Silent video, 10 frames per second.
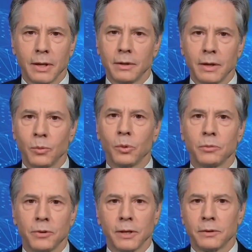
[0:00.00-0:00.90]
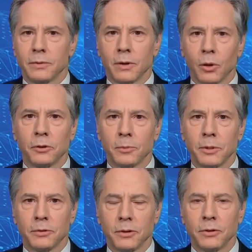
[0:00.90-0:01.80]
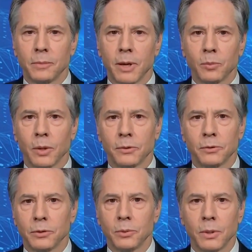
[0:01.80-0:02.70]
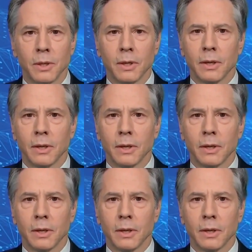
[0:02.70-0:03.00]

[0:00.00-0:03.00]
and it won't affect their ultimate decision about whether to